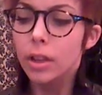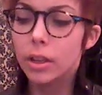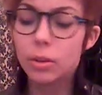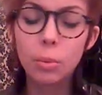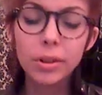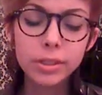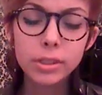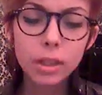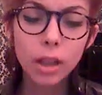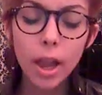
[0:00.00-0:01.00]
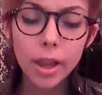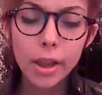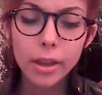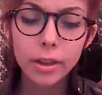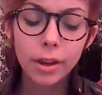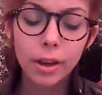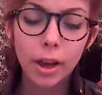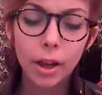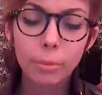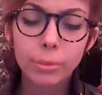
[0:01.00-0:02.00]
it wasn't like
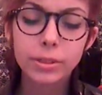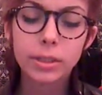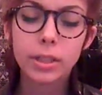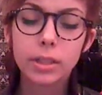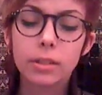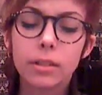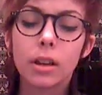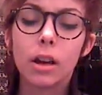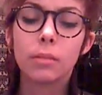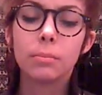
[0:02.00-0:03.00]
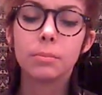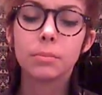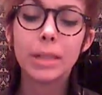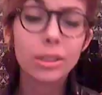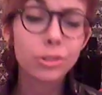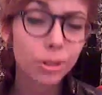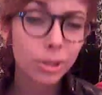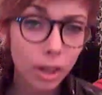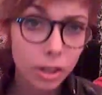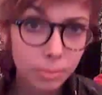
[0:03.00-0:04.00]
I was being
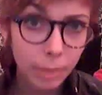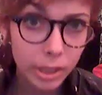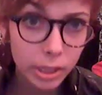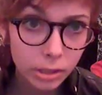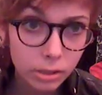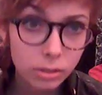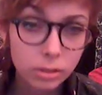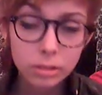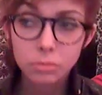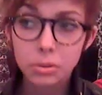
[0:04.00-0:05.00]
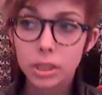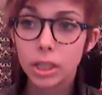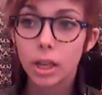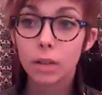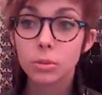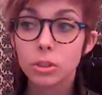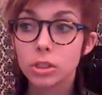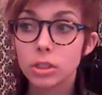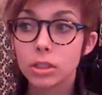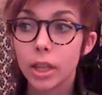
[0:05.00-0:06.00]
turned on by it, really. I
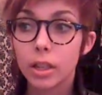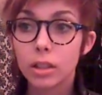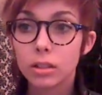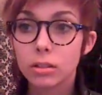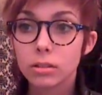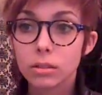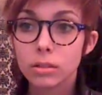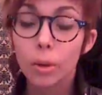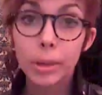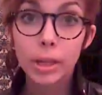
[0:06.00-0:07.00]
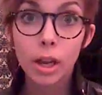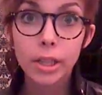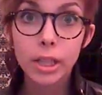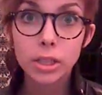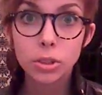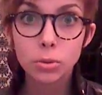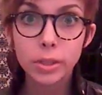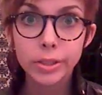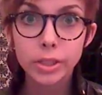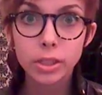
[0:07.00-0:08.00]
was just like, oh my god, they do
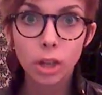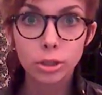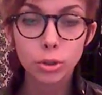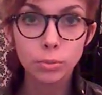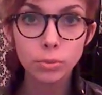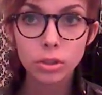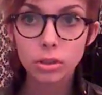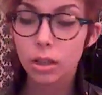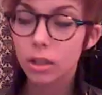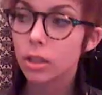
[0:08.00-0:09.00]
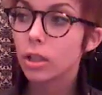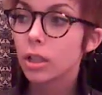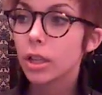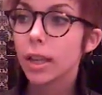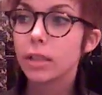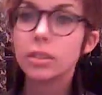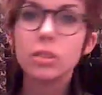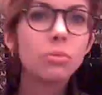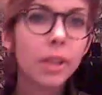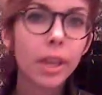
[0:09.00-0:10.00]
this in cartoons? It
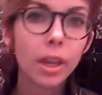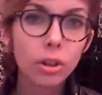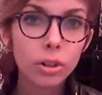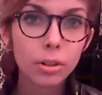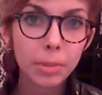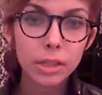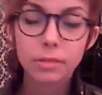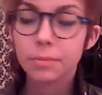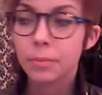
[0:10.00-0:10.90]
didn't really occur to me.